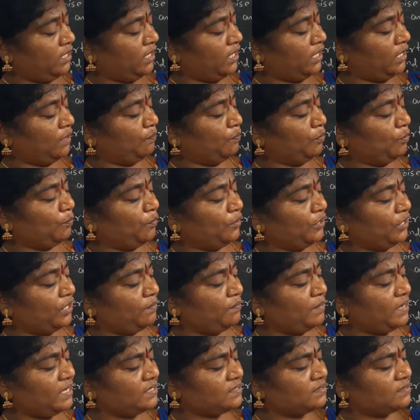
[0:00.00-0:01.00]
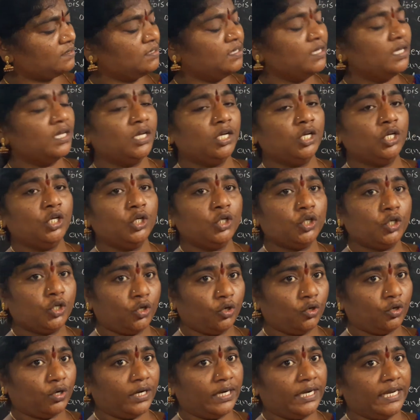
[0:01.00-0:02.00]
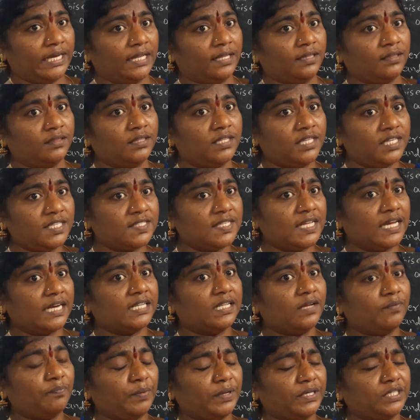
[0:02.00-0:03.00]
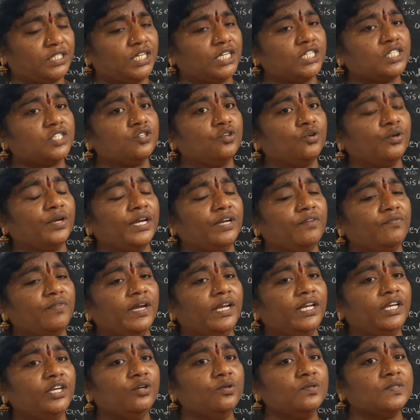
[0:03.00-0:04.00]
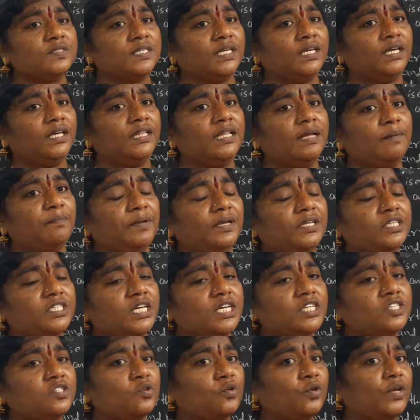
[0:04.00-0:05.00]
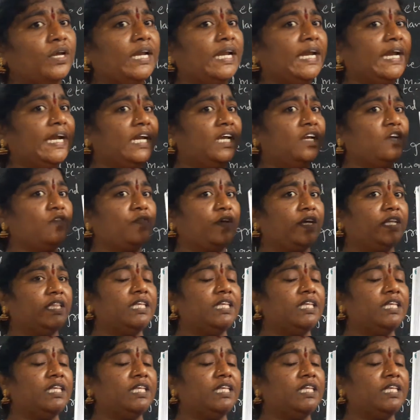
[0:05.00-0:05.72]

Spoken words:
hippopotamus, crocodile. These are the pictures. You can, when you see the pictures, you can identify